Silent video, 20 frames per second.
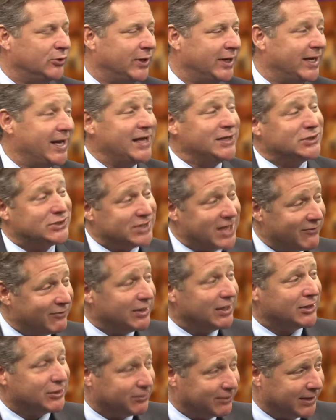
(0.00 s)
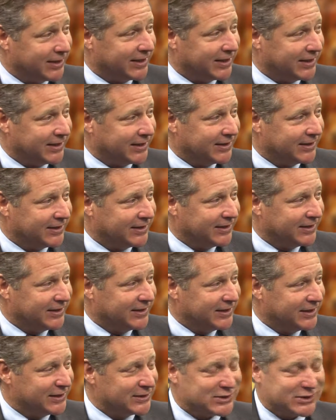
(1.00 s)
Who at age 73
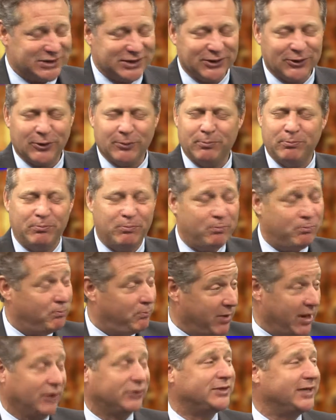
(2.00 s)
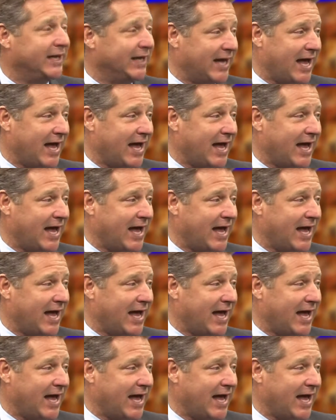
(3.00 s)
is still belting it